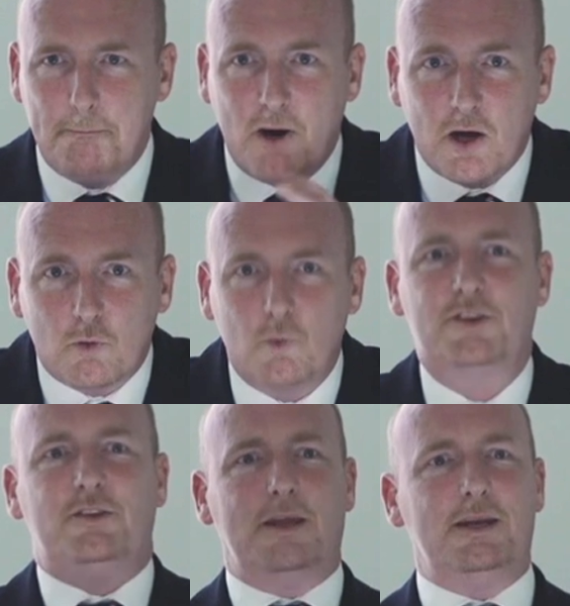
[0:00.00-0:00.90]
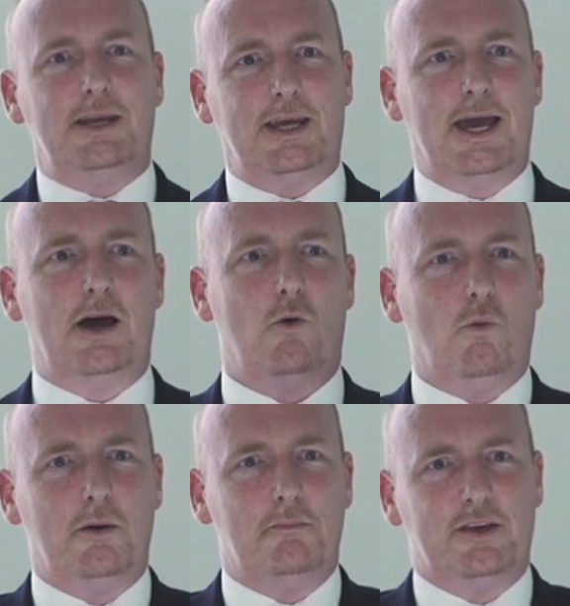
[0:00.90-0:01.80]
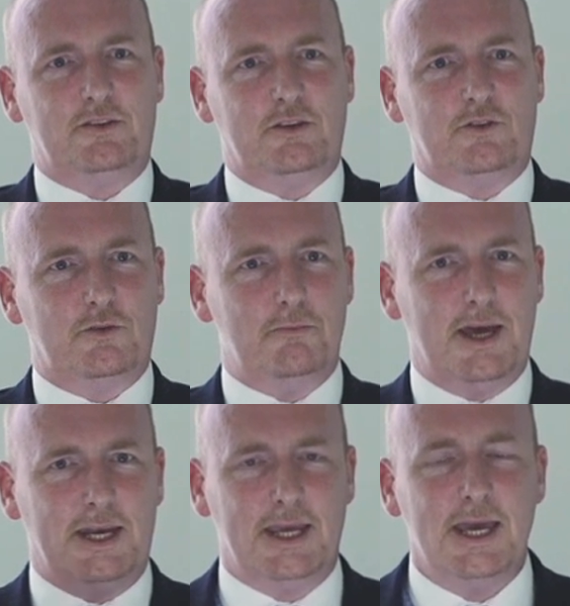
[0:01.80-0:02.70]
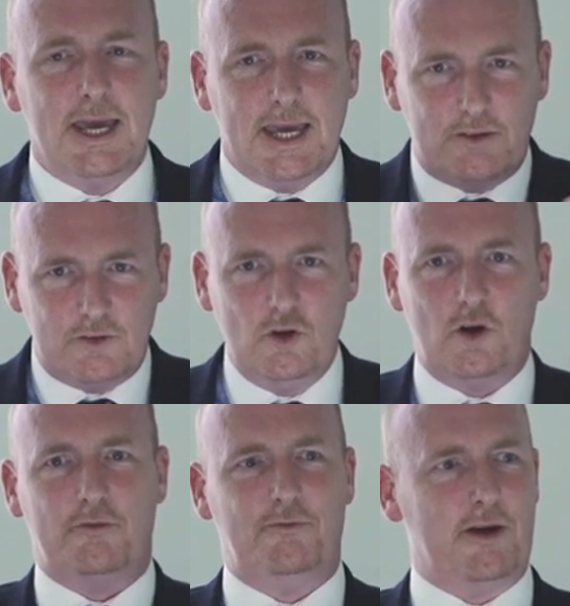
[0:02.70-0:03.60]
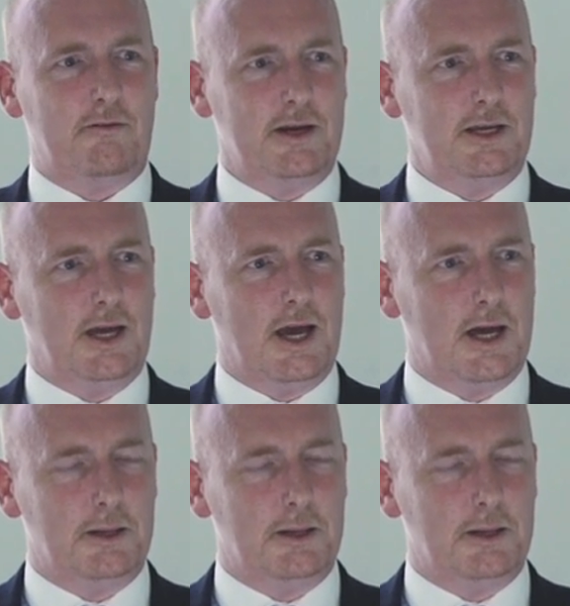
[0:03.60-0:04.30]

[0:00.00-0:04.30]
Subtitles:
But we're sending out one message to many. It's not a very